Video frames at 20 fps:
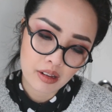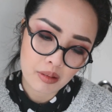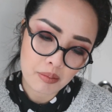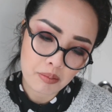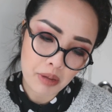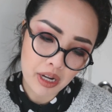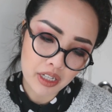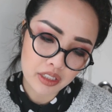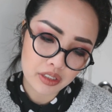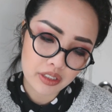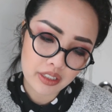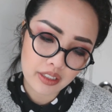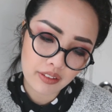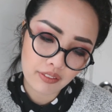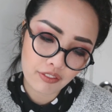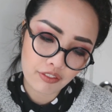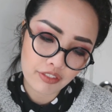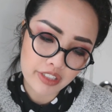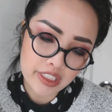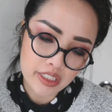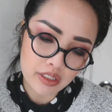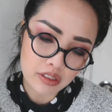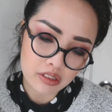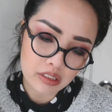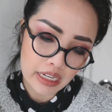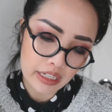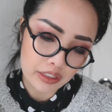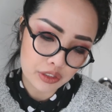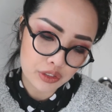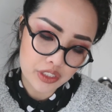Moderate
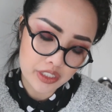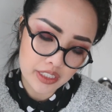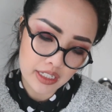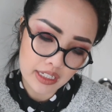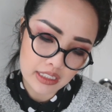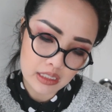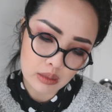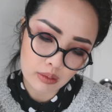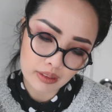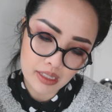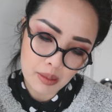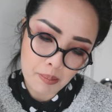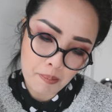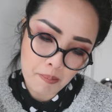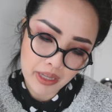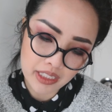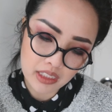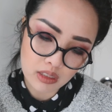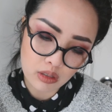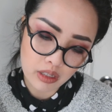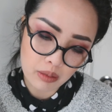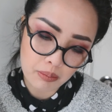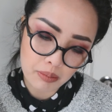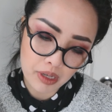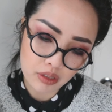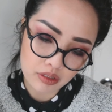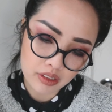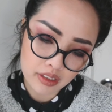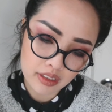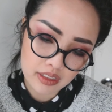physical exercise with a mental
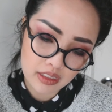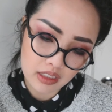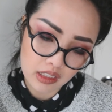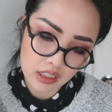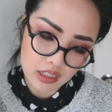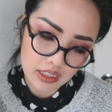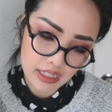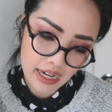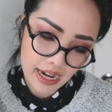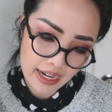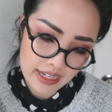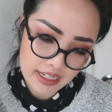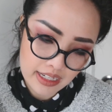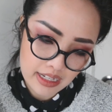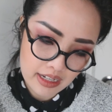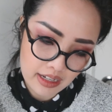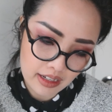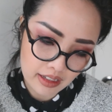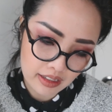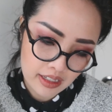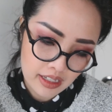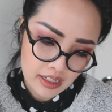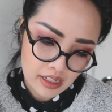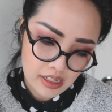component, such as hiking,